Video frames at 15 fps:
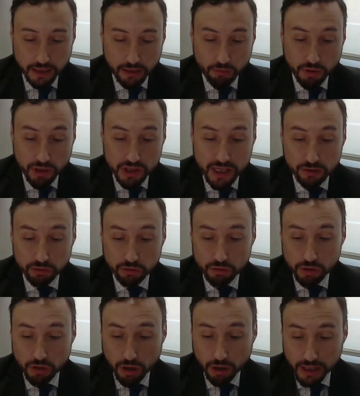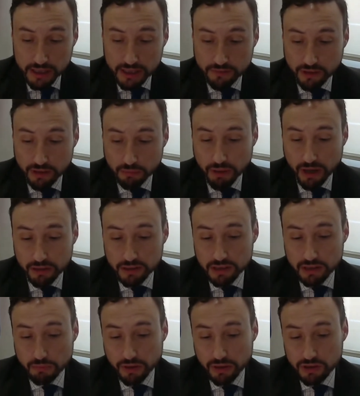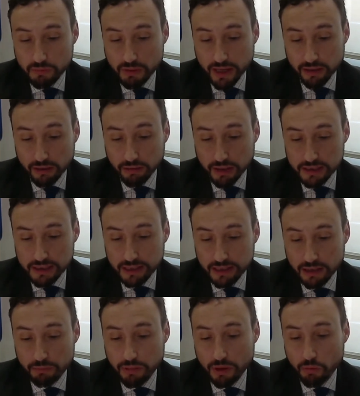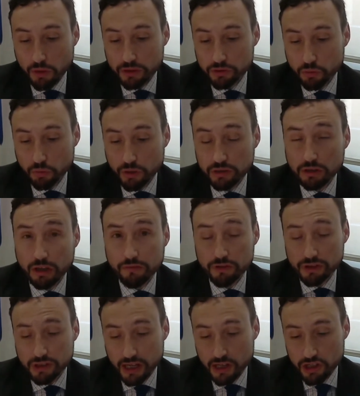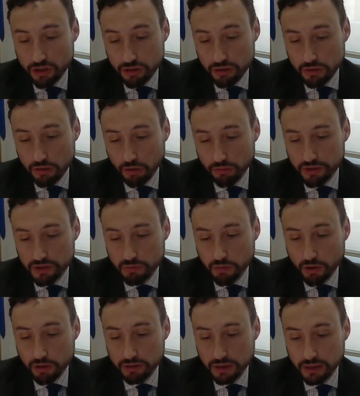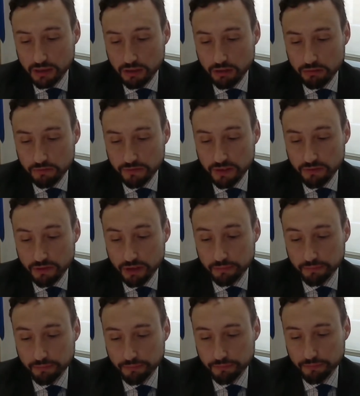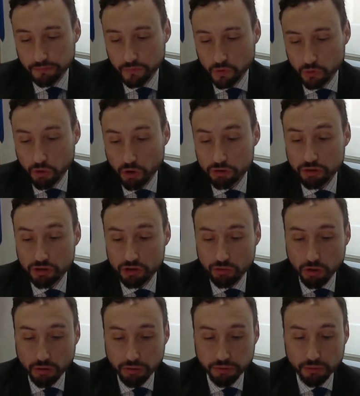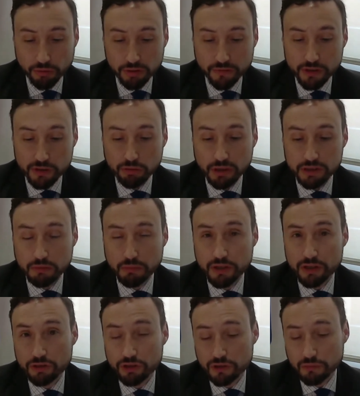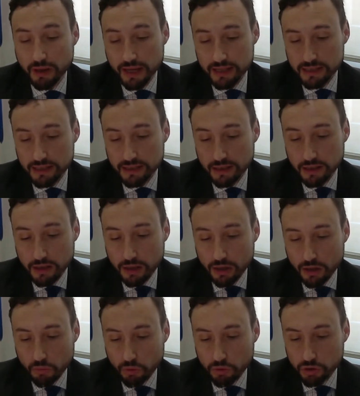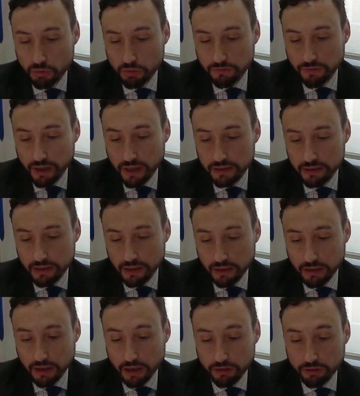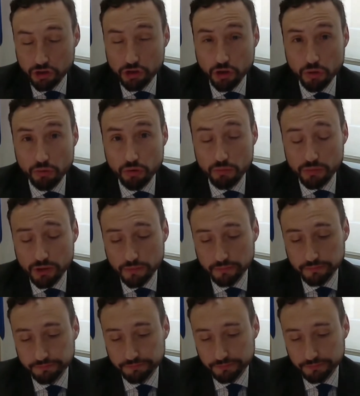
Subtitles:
Reach out to your colleagues via the participants panel and set up a one-to-one conversation on the spot in Confiba. Do also stroll through the virtual exhibition space, which you will find under showrooms.